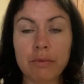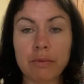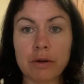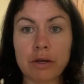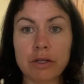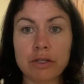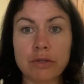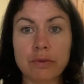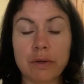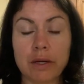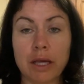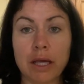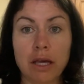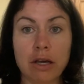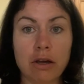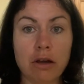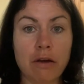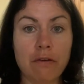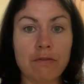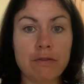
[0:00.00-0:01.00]
We're gonna do a
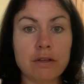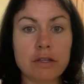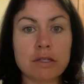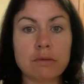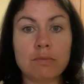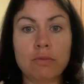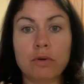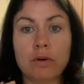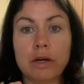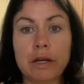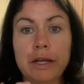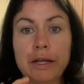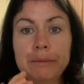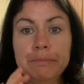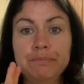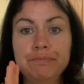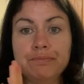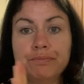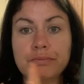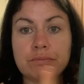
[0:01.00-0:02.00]
kickoff this
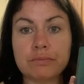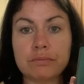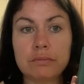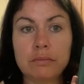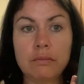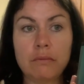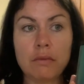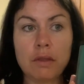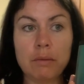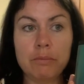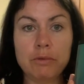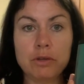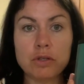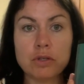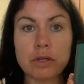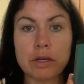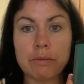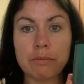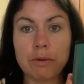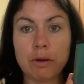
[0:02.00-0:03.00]
morning. I'm gonna
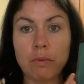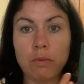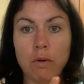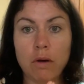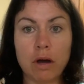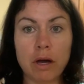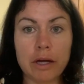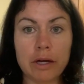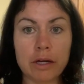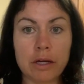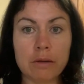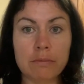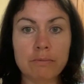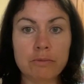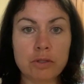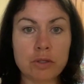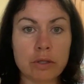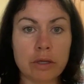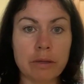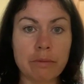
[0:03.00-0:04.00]
drink my water,
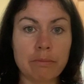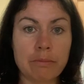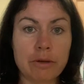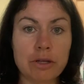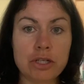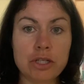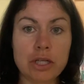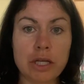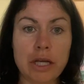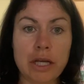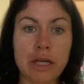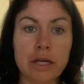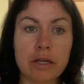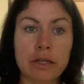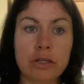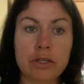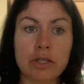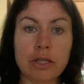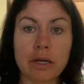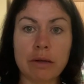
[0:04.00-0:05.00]
drink my shake,
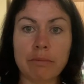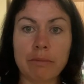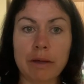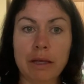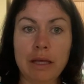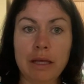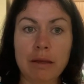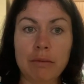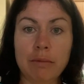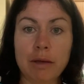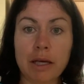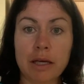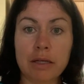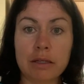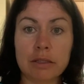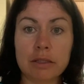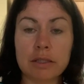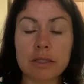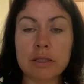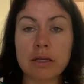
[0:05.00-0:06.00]
check my
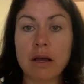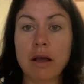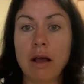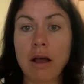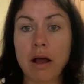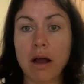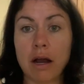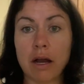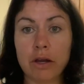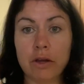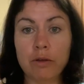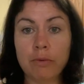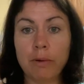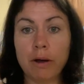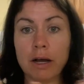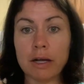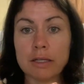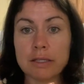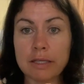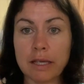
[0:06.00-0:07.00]
emails. Our new
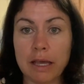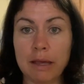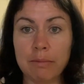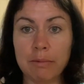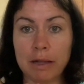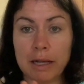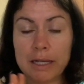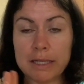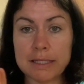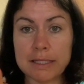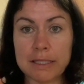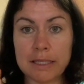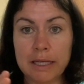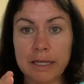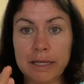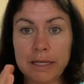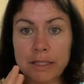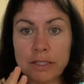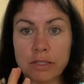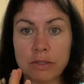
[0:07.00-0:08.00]
box came last
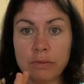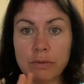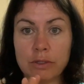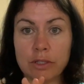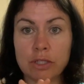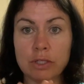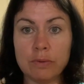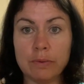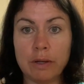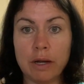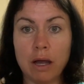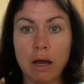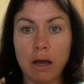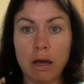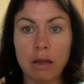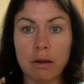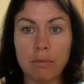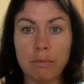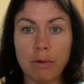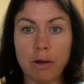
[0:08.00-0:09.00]
night, so we'll do an
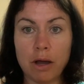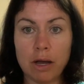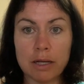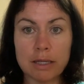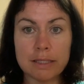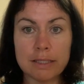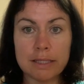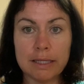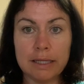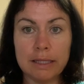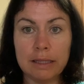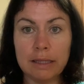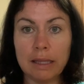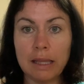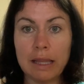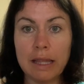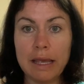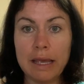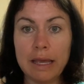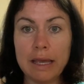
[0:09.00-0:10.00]
unboxing
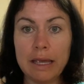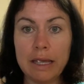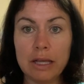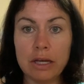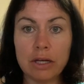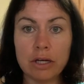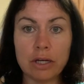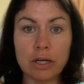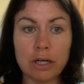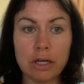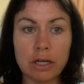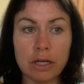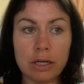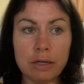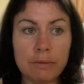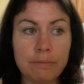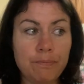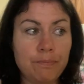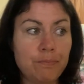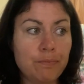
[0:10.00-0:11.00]

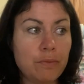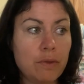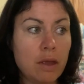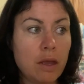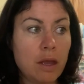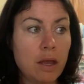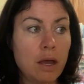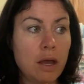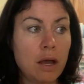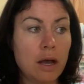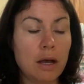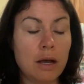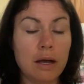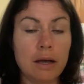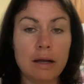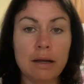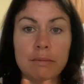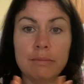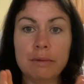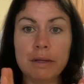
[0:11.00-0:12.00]
later.
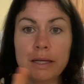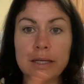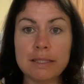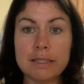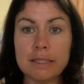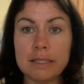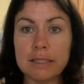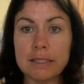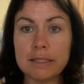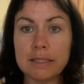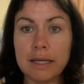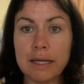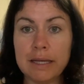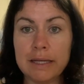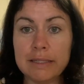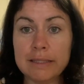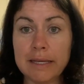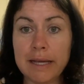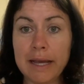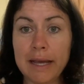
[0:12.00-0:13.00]
It's an
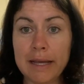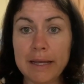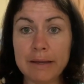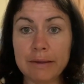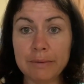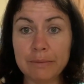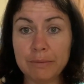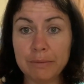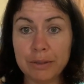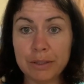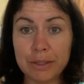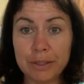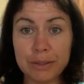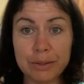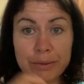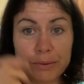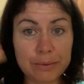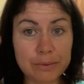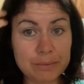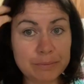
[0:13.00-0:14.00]
exciting day.
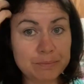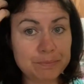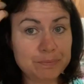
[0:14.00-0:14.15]
Woohoo!